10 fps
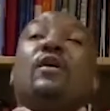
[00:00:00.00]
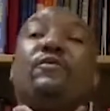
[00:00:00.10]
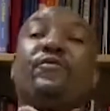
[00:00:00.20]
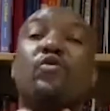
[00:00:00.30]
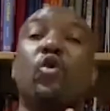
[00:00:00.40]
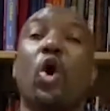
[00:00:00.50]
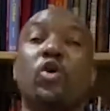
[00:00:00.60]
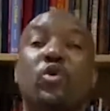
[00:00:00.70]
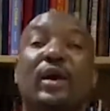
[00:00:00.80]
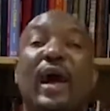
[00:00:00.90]
yourself,
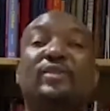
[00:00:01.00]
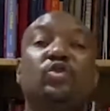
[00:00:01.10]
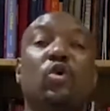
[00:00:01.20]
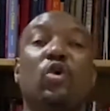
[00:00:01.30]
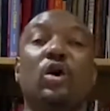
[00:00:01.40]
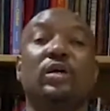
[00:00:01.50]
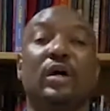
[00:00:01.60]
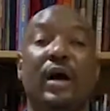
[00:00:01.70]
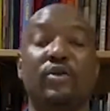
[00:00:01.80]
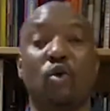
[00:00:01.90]
you cut your